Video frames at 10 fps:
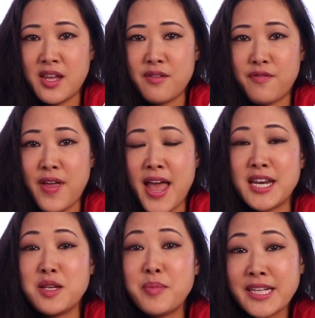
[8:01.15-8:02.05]
if
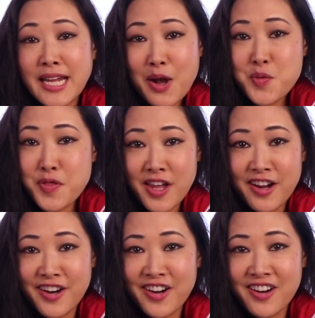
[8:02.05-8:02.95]
anybody out
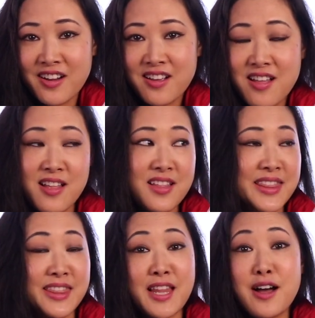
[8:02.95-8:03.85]
there
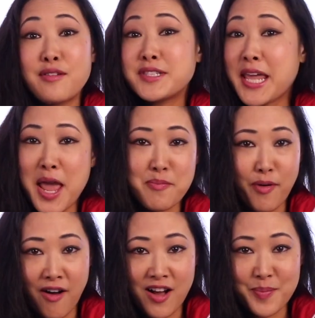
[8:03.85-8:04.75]
loves
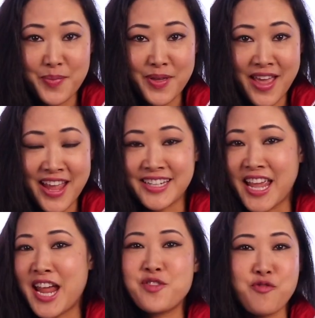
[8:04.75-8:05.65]
K-pop and
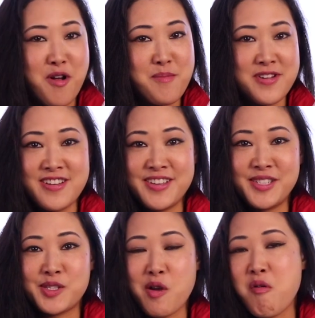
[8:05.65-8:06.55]

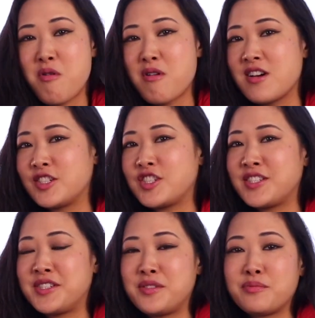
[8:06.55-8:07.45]
K-dramas, or
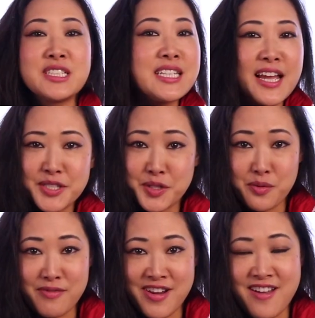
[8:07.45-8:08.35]
just really likes
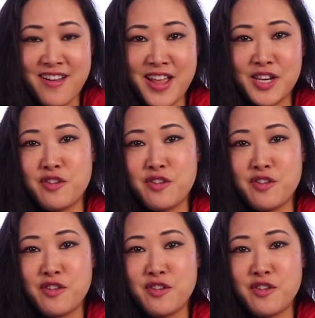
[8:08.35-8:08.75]
Korea, and